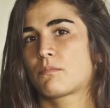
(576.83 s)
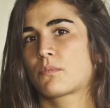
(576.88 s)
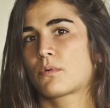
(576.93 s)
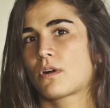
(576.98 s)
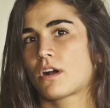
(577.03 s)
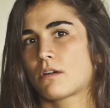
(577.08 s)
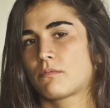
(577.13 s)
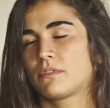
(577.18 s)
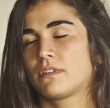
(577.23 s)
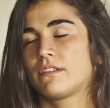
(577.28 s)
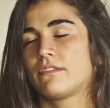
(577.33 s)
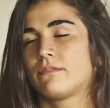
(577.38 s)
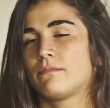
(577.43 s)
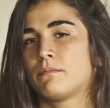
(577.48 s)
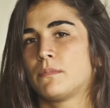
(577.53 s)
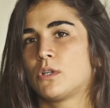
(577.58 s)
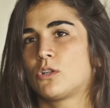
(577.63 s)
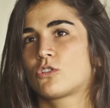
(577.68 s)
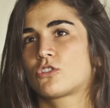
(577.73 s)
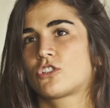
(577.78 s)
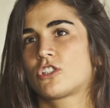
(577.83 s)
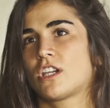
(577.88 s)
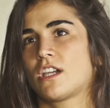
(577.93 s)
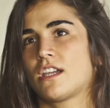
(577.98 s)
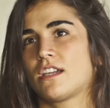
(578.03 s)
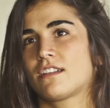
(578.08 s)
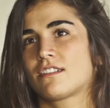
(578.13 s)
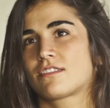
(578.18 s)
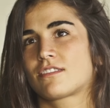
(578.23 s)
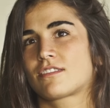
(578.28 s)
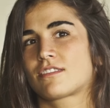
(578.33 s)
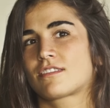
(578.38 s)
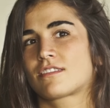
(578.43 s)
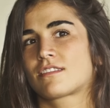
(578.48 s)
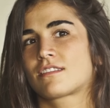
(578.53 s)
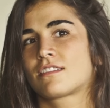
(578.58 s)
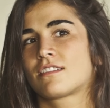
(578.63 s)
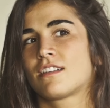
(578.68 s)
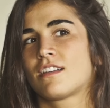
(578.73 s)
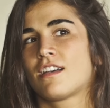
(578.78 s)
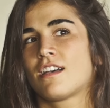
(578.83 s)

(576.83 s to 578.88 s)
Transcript: probably milkshakes.